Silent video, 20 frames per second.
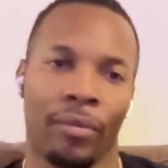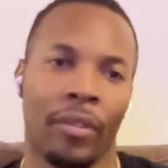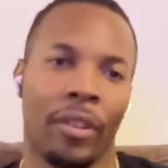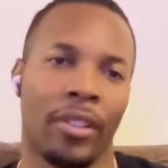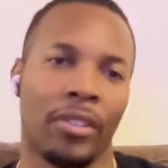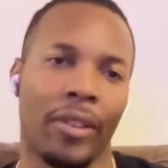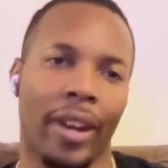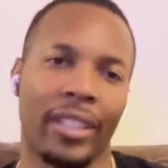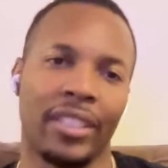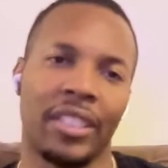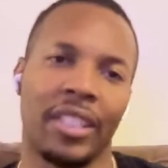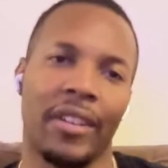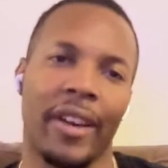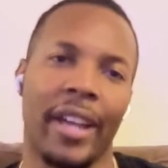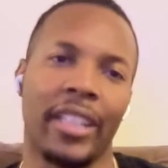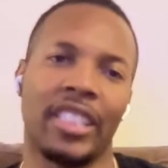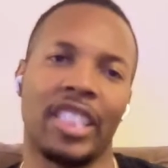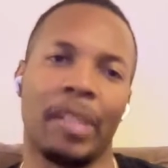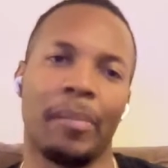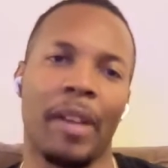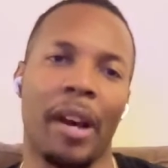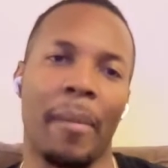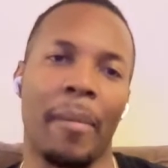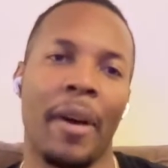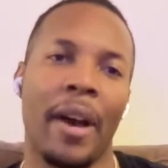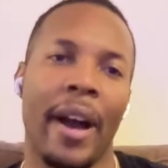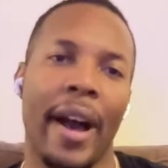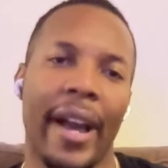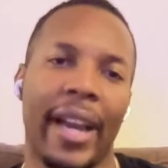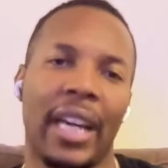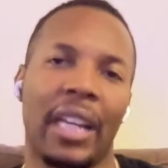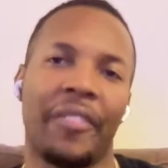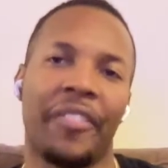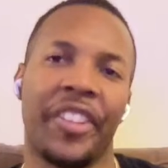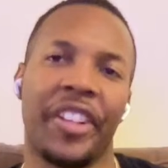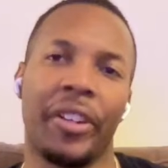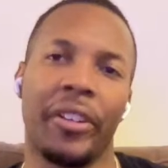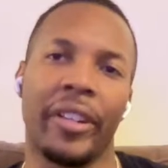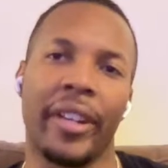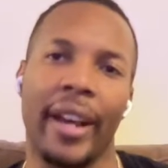So actually, I got a
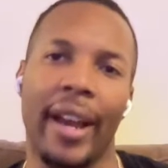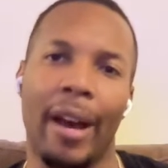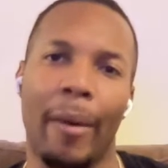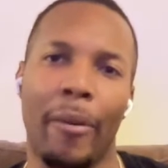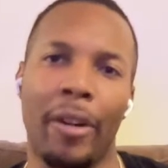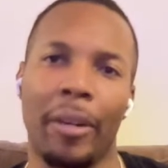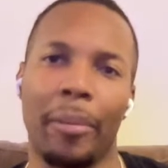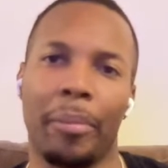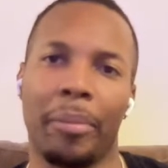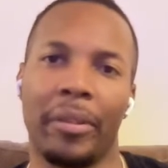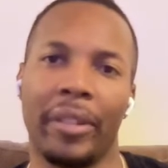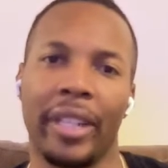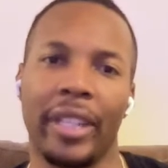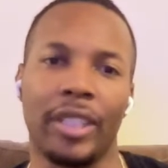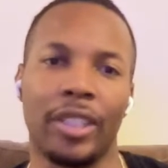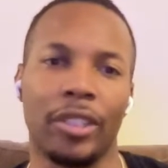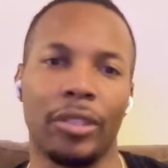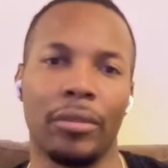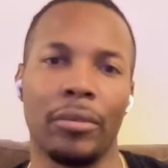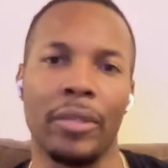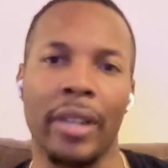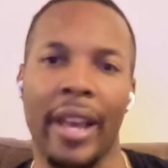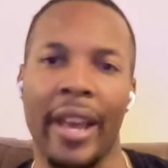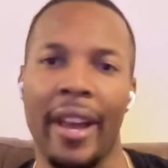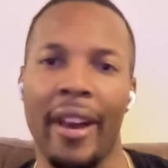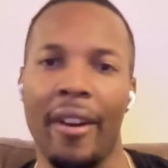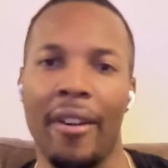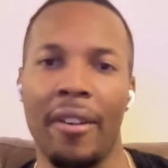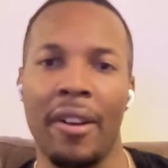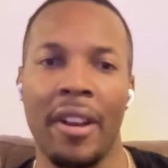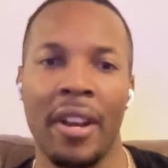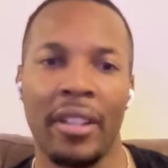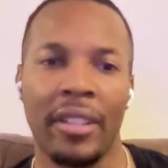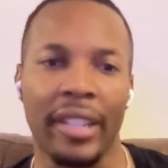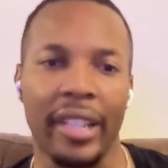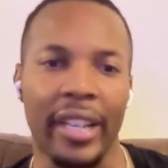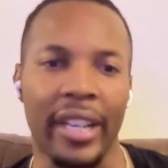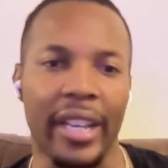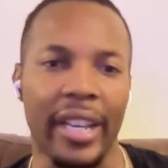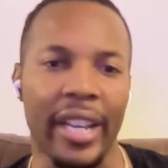video that I want to play too now
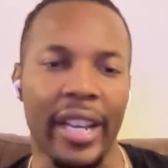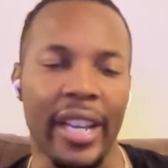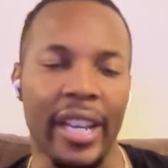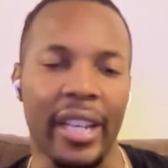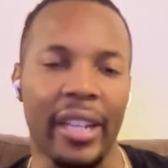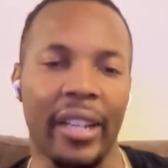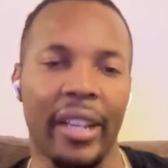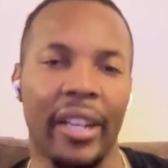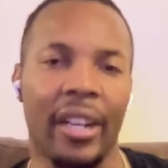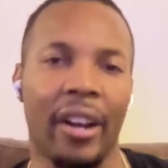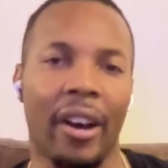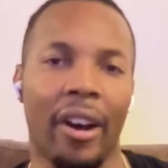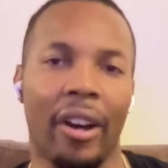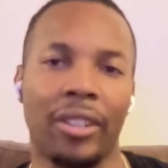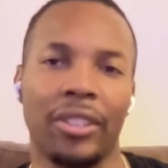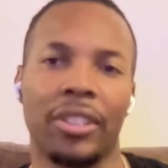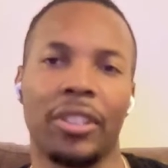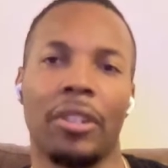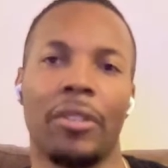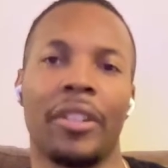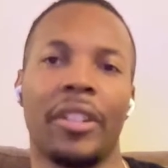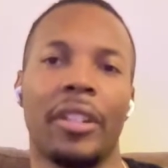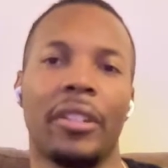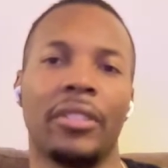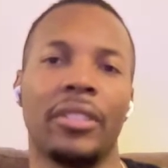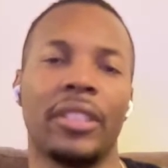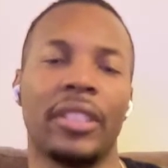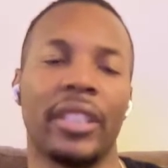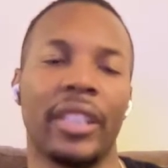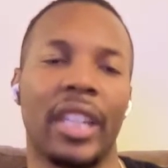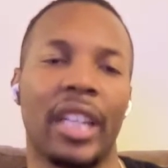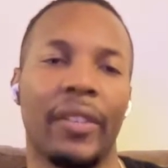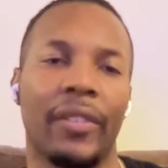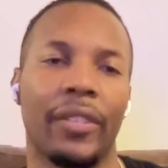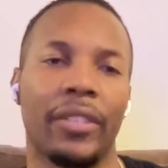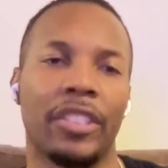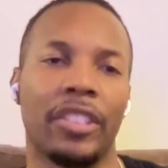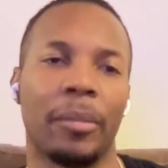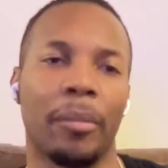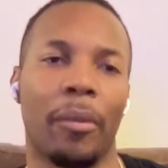that it'll also, to give you
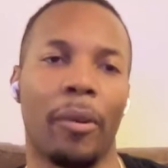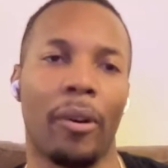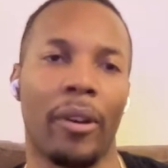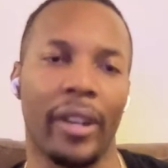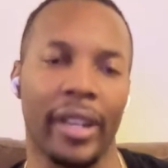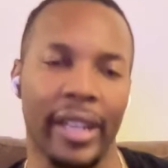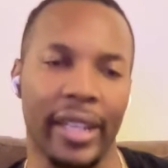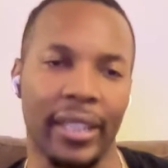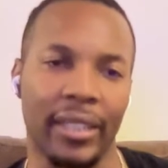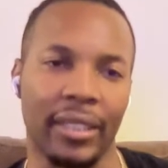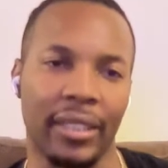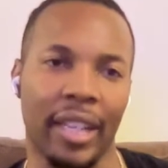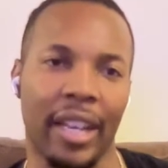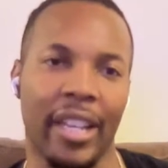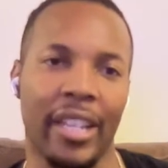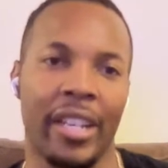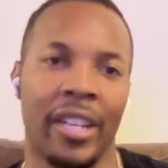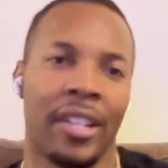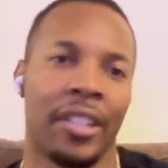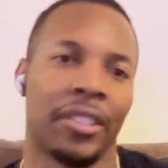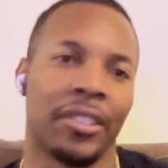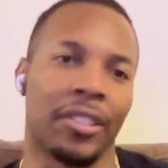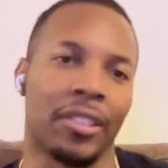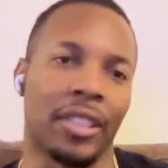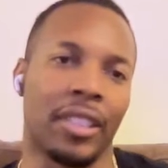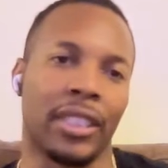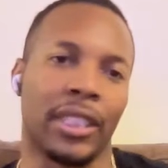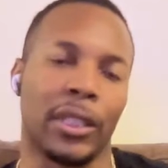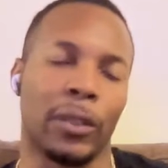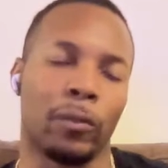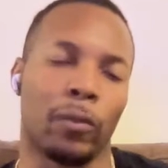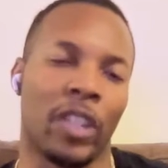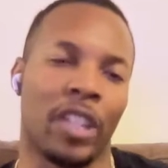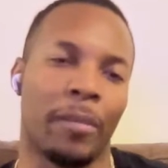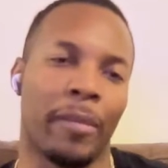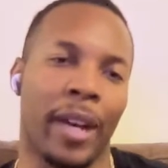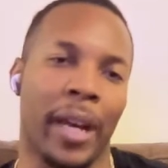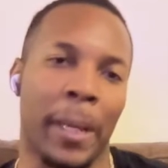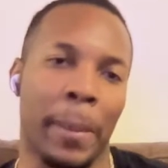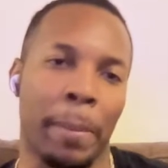some more insight. So this is one of
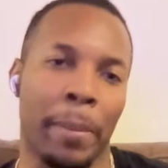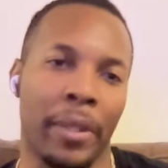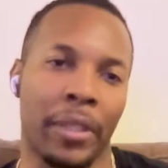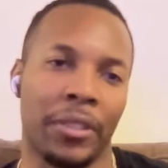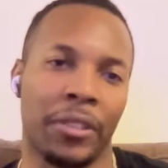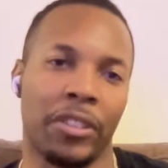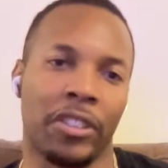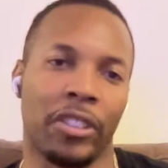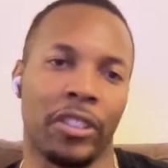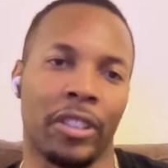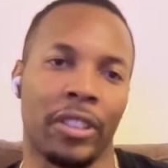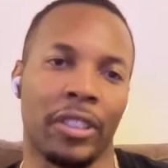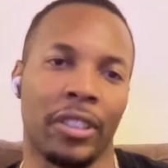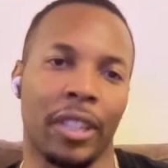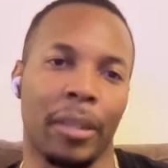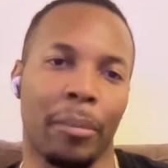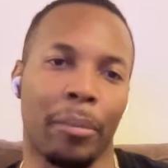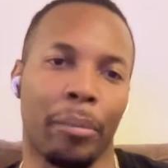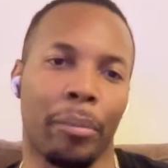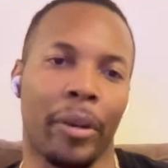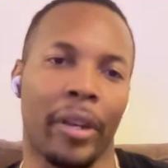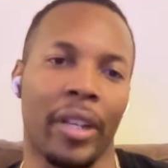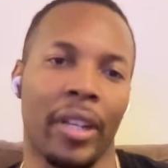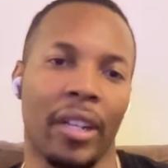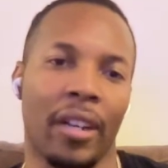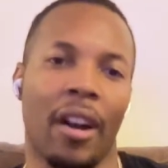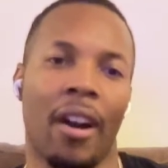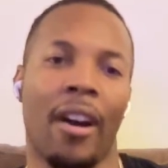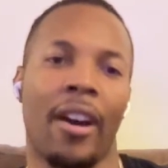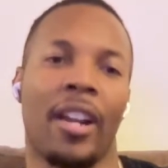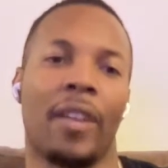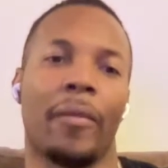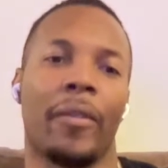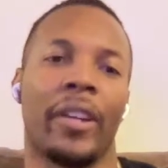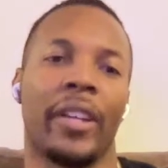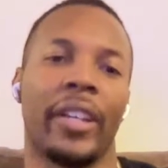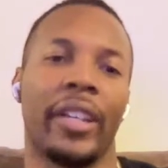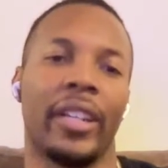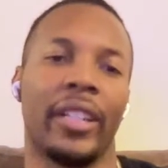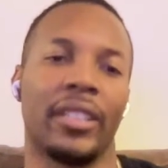my mentors, Brandon Carter, where
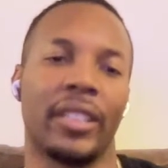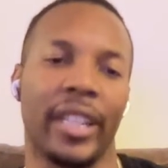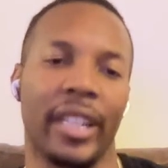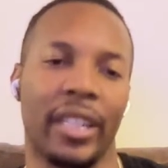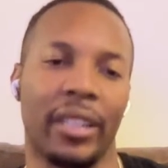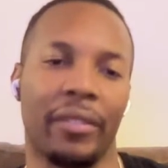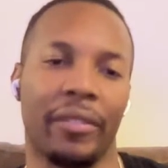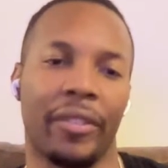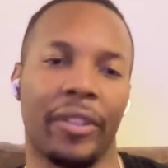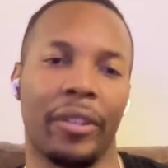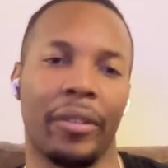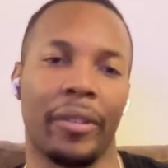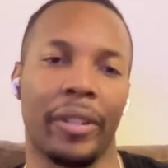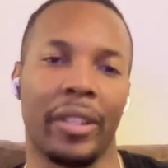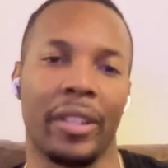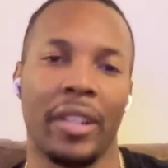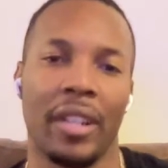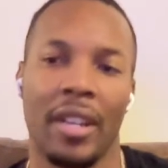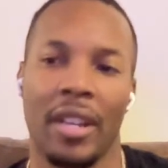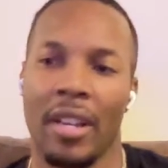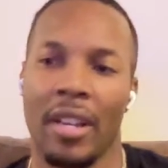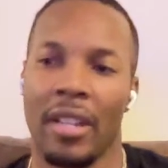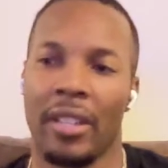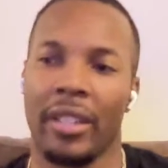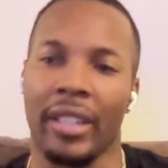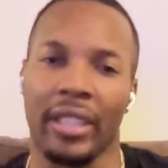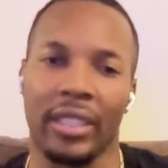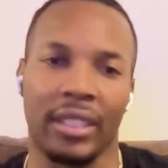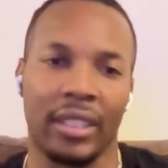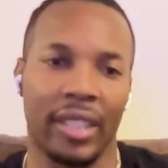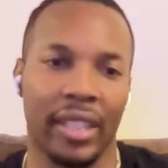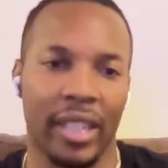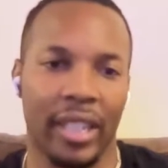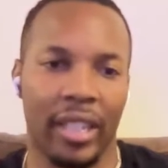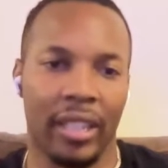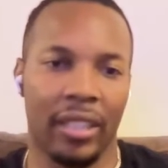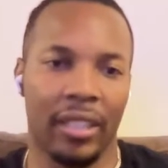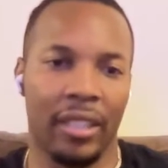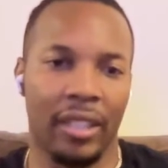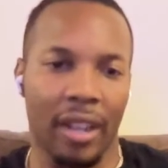he is interviewing this
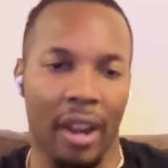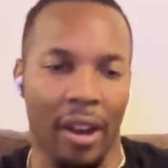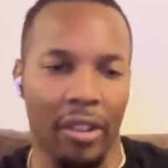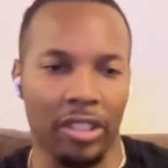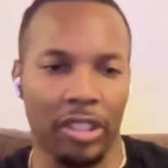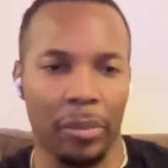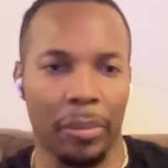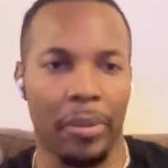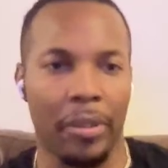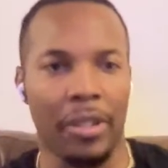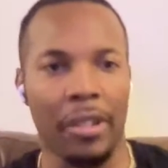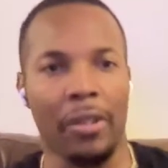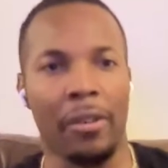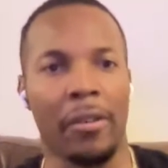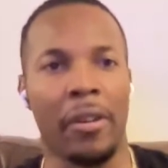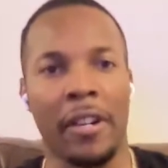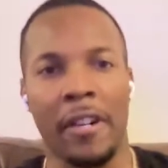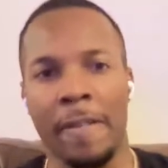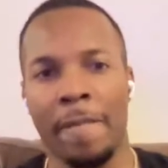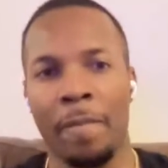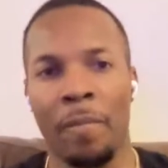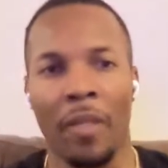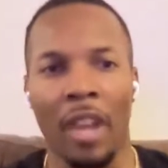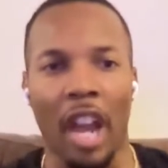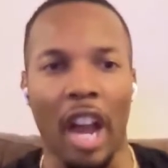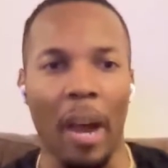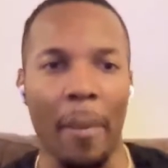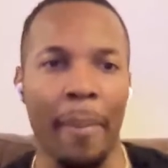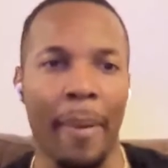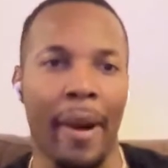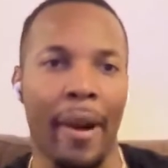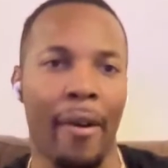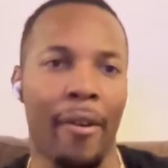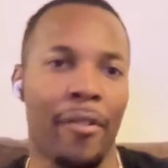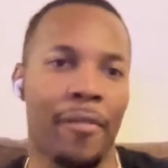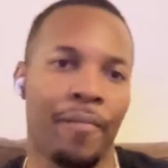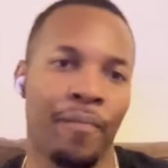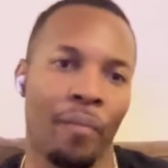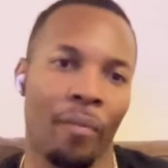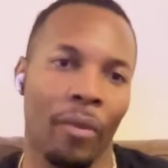other entrepreneur
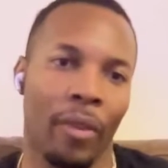about,